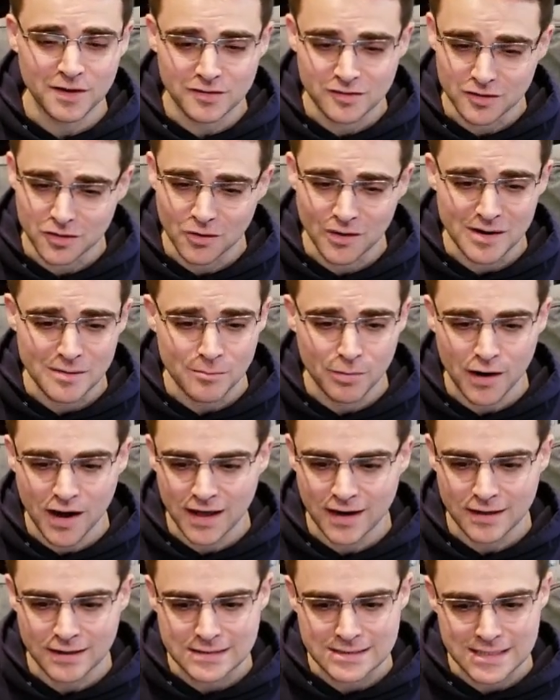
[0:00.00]
It's a great
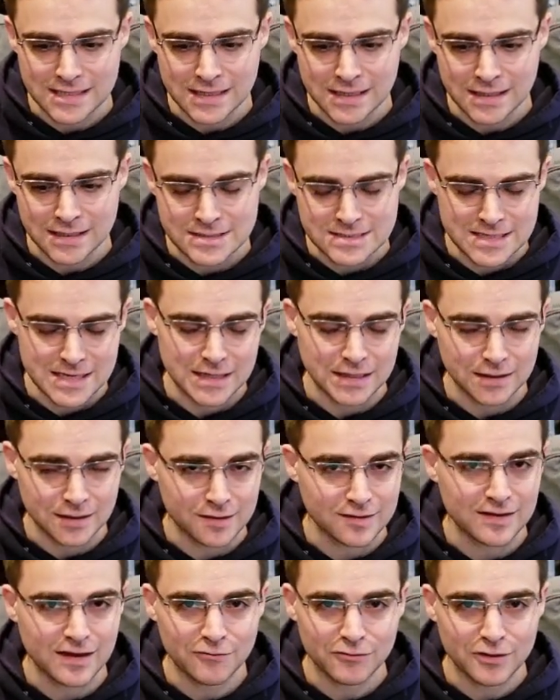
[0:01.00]
product, and it
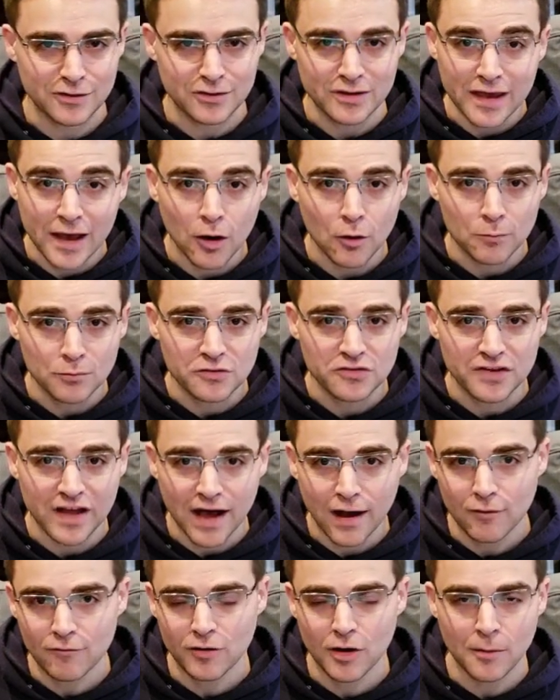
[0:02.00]
can definitely help
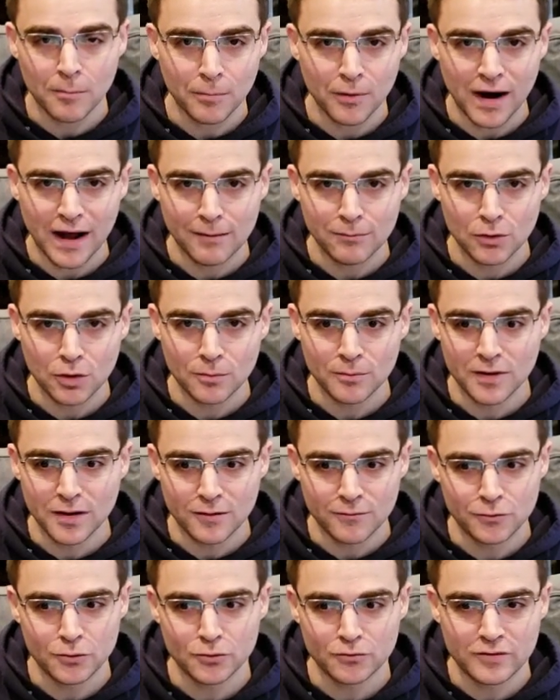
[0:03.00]
solve a problem
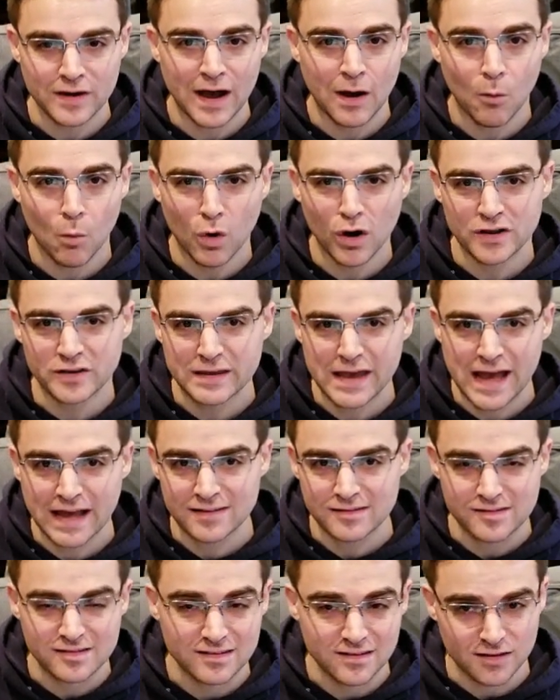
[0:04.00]
if you've got one
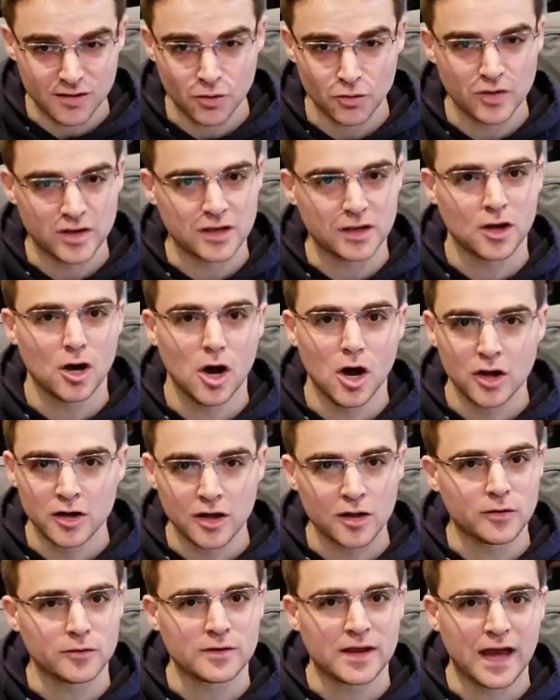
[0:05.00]
cat stealing
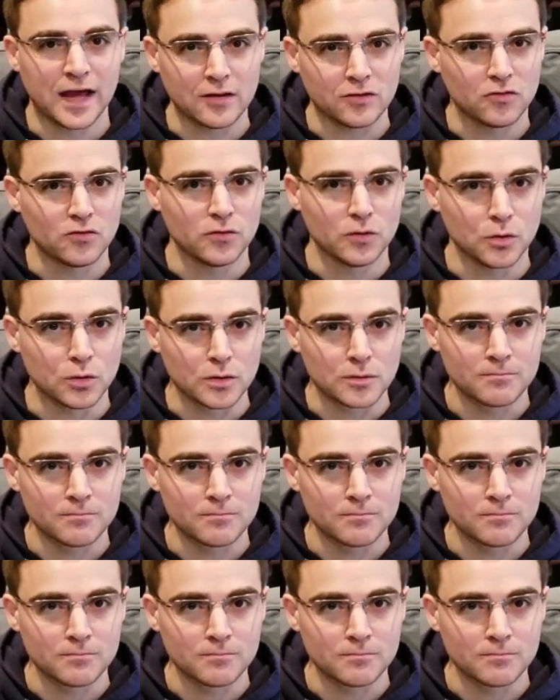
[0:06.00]
another cat's food.